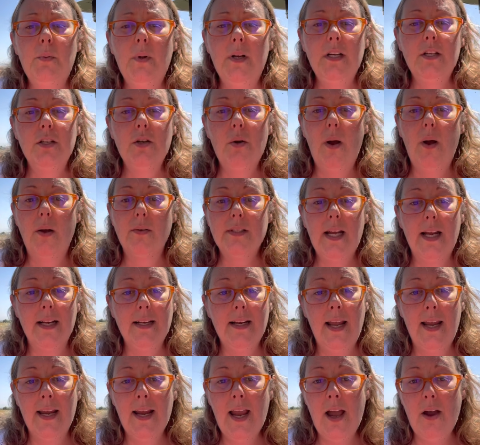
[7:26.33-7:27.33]
wanted to go outside
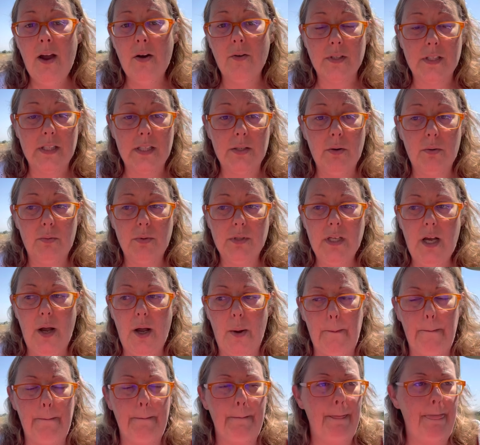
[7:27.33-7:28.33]
and hang out and see what was
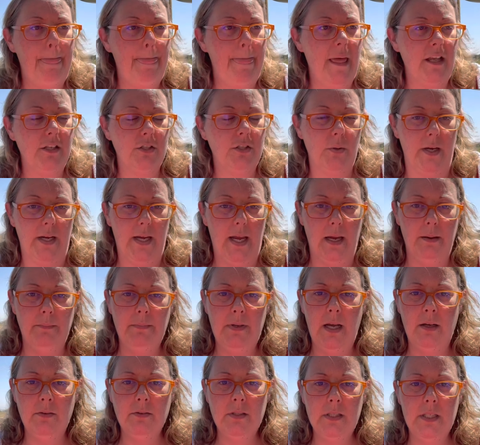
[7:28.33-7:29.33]
up. So I came
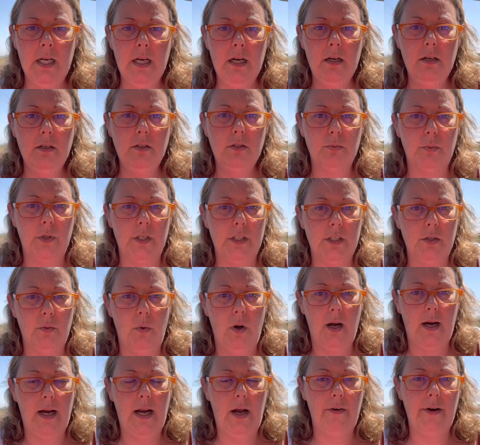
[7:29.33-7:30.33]
downstairs, went to
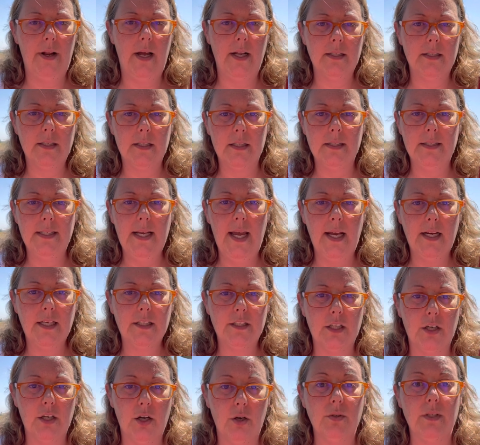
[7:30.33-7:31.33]
walk out onto the deck
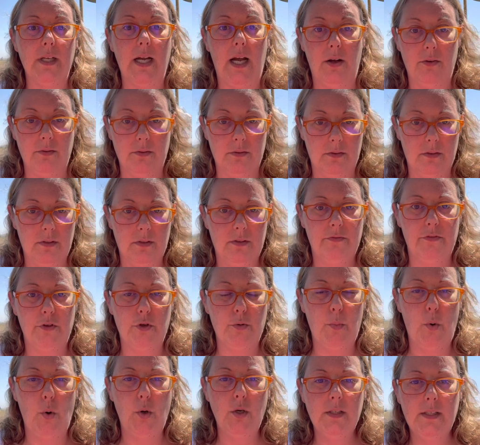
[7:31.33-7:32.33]
to go down a
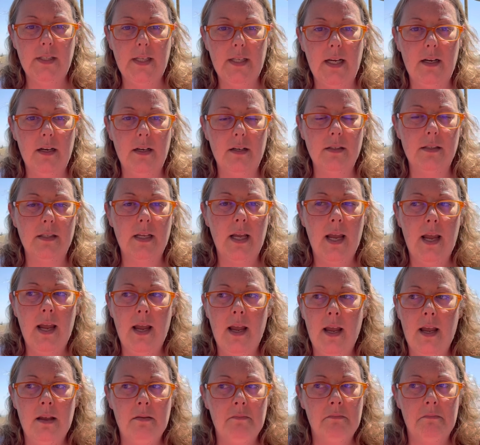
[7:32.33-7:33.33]
few more stairs.
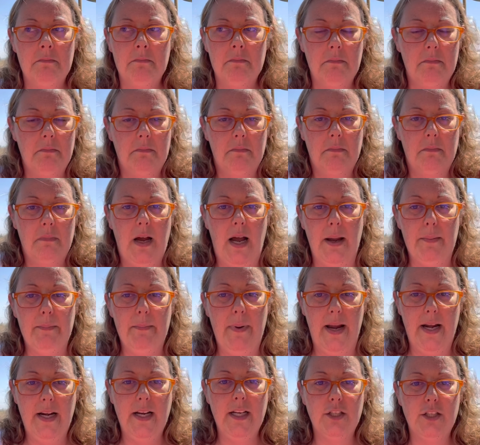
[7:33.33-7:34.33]
I
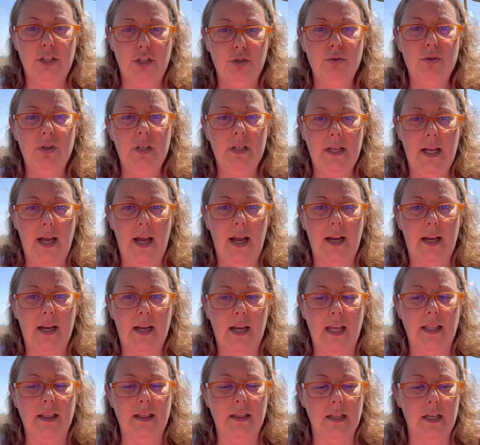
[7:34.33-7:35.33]
made it to the deck
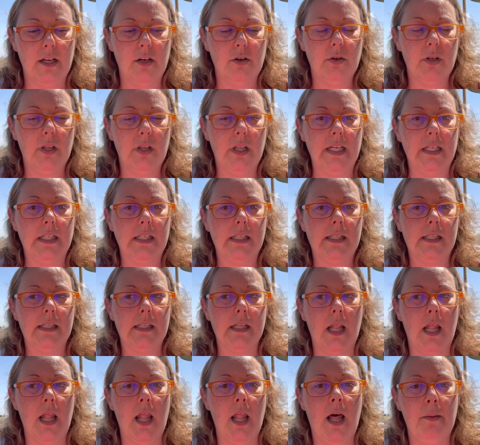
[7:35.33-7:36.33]
and literally
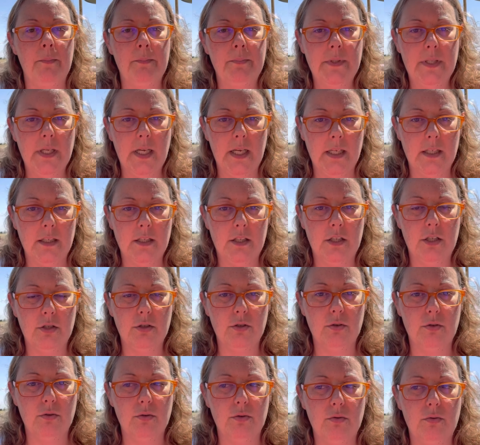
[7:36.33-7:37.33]
slumped
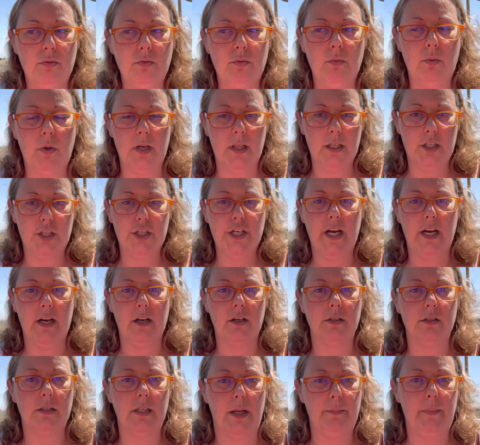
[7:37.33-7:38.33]
into one of the
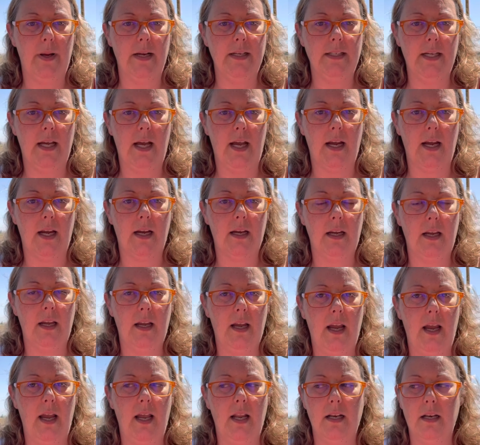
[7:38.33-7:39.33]
chairs on my deck
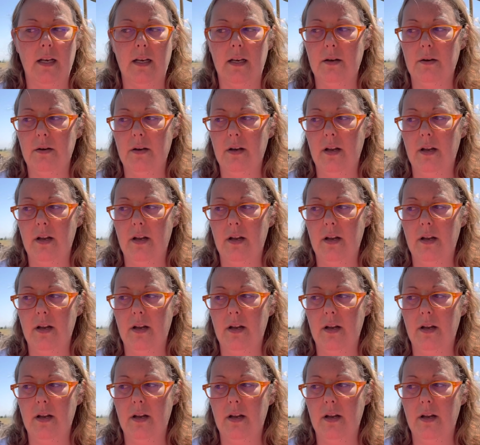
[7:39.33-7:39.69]
and